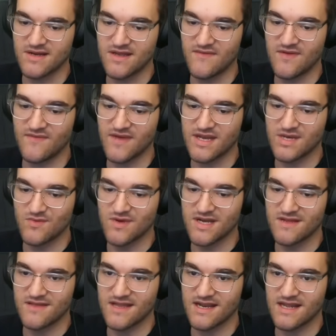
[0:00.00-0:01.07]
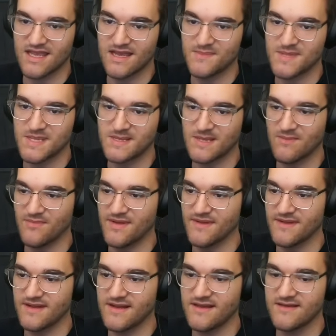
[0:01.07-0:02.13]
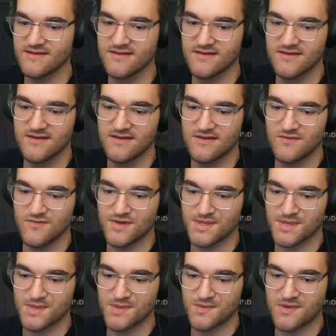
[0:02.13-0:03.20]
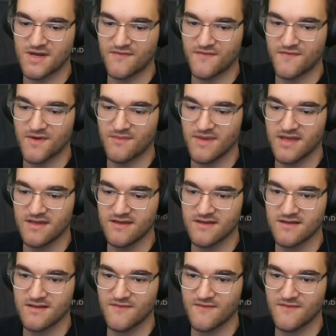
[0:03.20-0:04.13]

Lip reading: Even if I dwindle it, it keeps its ability, which is rough for me.